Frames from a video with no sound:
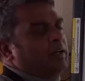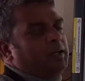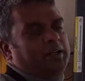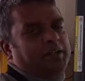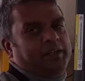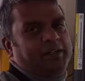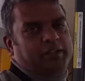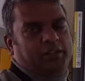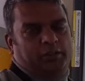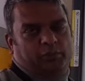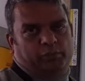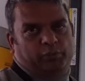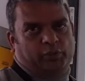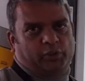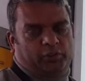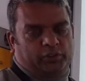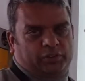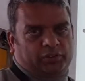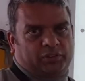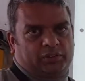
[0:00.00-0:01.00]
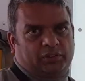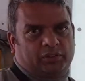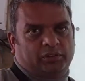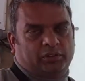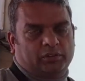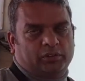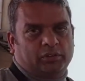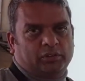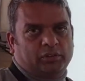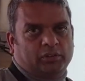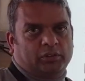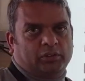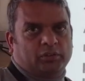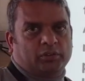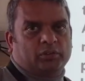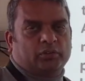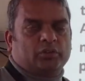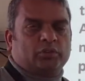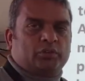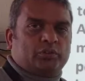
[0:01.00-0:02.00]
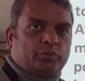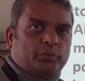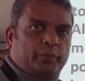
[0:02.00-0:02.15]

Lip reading: iron and bronze. So